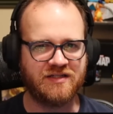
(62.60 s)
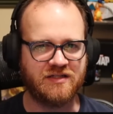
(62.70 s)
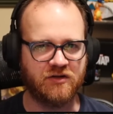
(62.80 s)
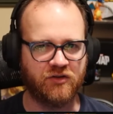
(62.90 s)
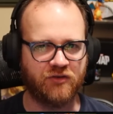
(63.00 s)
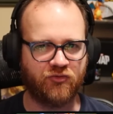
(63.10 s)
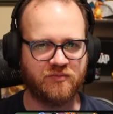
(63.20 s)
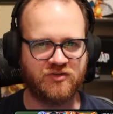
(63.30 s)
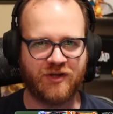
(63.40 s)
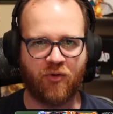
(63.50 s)
steal it
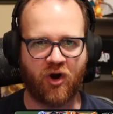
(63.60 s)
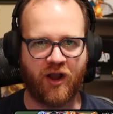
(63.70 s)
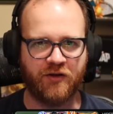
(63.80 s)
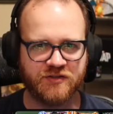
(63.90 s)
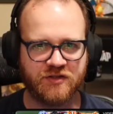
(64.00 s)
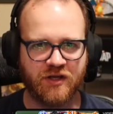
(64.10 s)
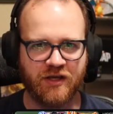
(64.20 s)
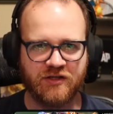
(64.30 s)
from somewhere else?